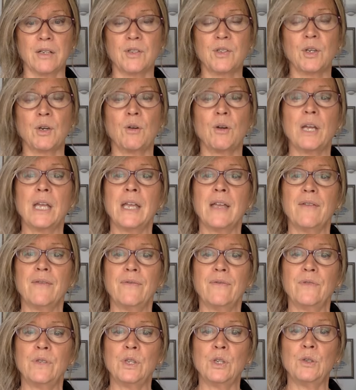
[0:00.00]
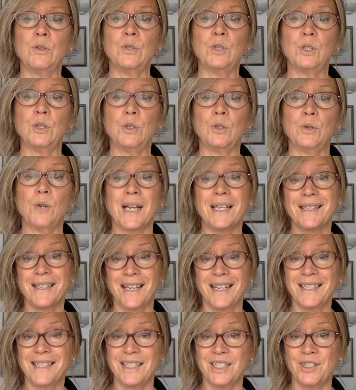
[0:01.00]
So if you do, as
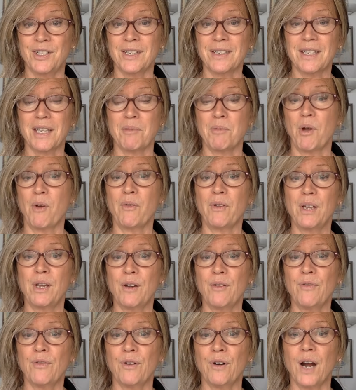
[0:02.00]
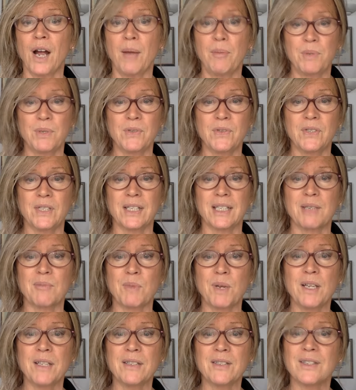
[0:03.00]
I suggest, come over here for up to 6
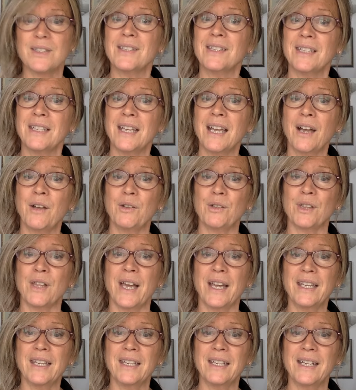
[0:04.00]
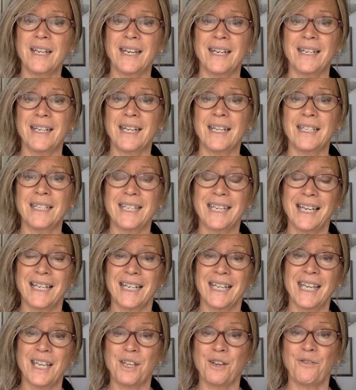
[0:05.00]
months to see how you like it and to kind
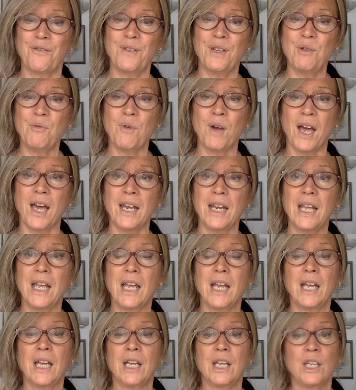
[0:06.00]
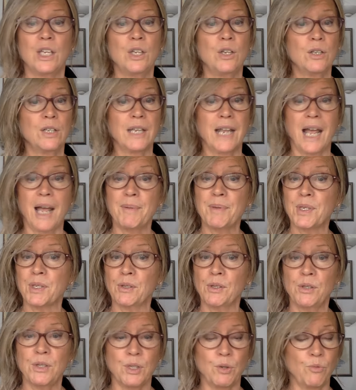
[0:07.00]
of get your feet wet, you can
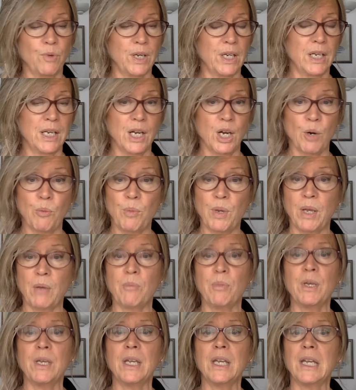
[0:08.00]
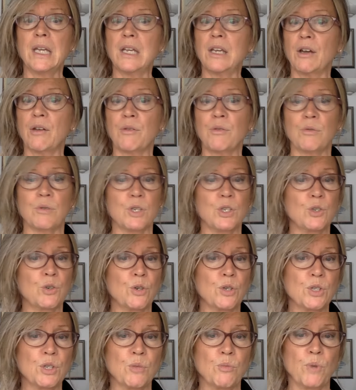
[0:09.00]
absolutely rent an Airbnb, go through a
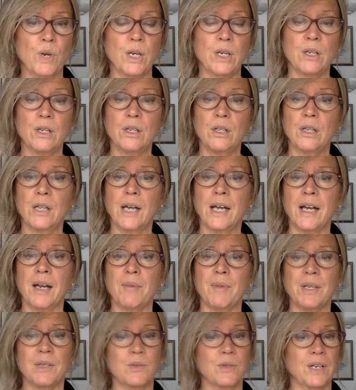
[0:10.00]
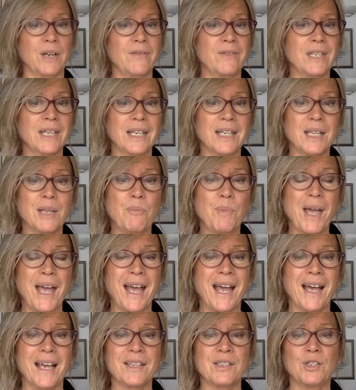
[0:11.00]
short-term rental. That's what I've done in the
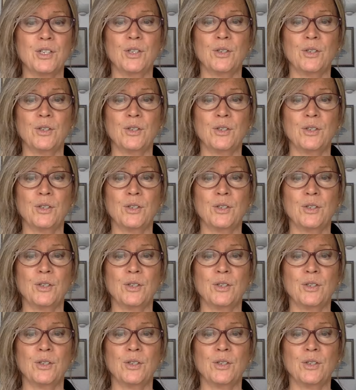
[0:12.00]
past.